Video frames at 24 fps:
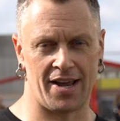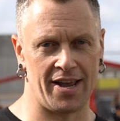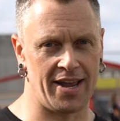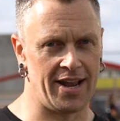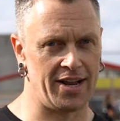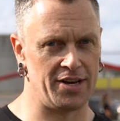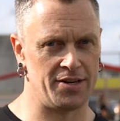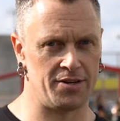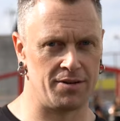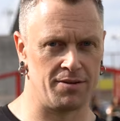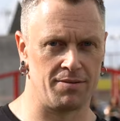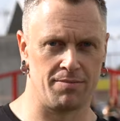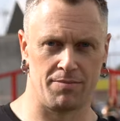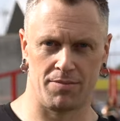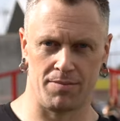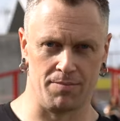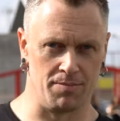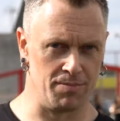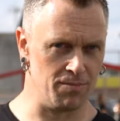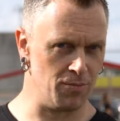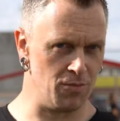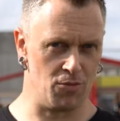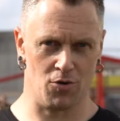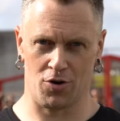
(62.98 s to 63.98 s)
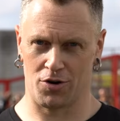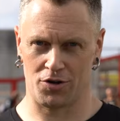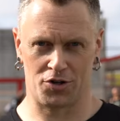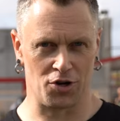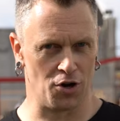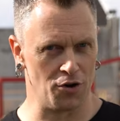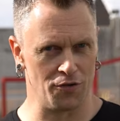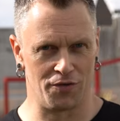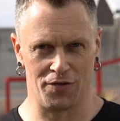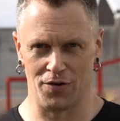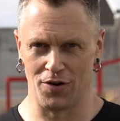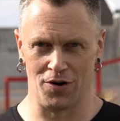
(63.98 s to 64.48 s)
I ate more
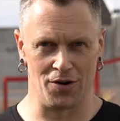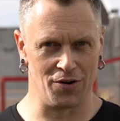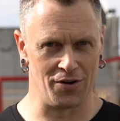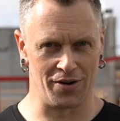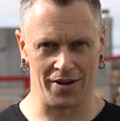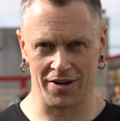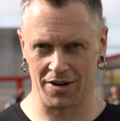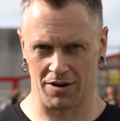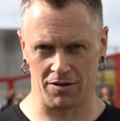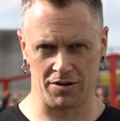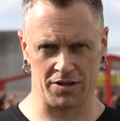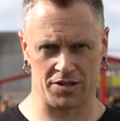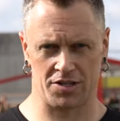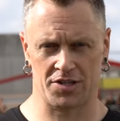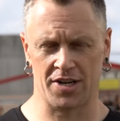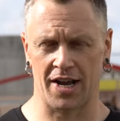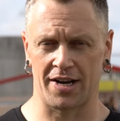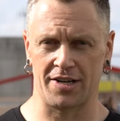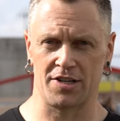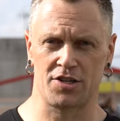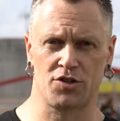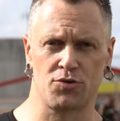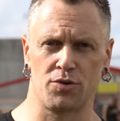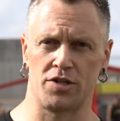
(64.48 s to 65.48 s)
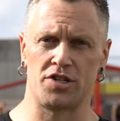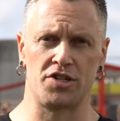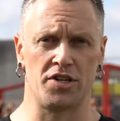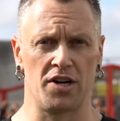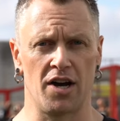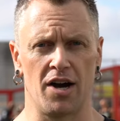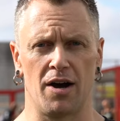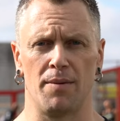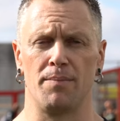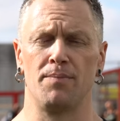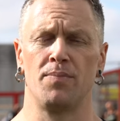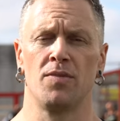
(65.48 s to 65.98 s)
tofu, you know, just kind of switch it
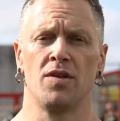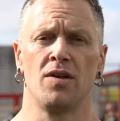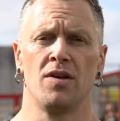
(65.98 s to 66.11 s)
up.